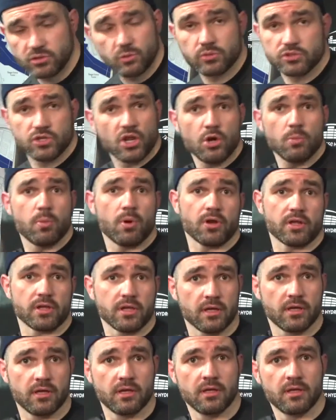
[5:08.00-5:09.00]
was nobody.
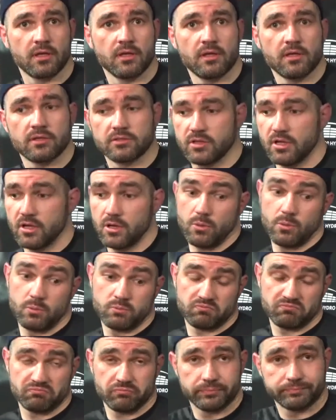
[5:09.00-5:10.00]
So,
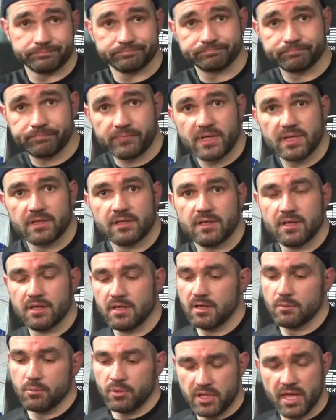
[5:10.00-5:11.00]

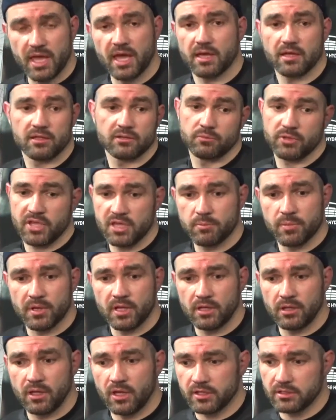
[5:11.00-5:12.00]
but yeah, keep
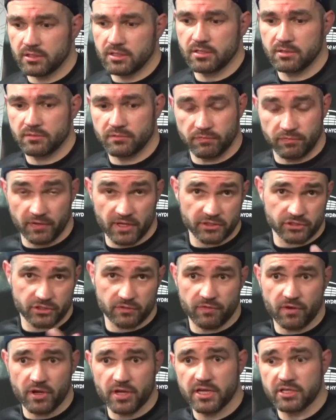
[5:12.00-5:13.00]
building. Like the Fletcher
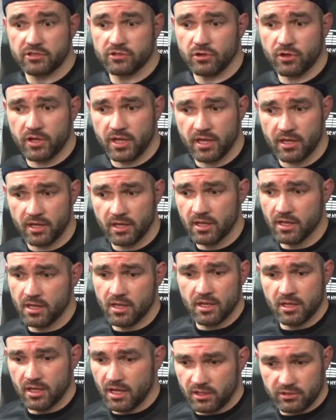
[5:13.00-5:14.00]
fight, he took it.
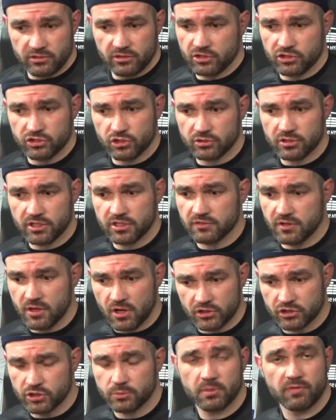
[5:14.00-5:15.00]
These
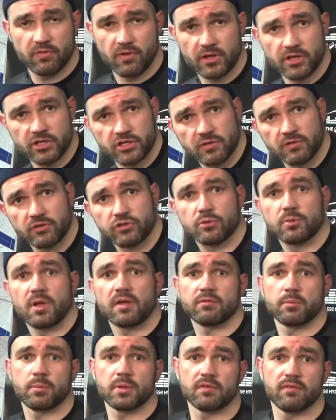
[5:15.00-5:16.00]
guys should be fighting each other. Should have
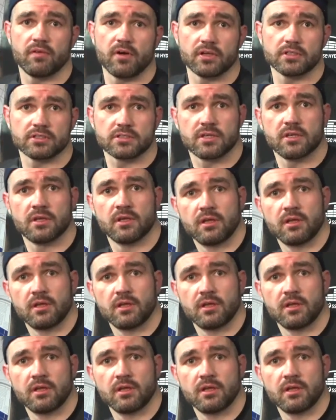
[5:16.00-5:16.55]
the big fights.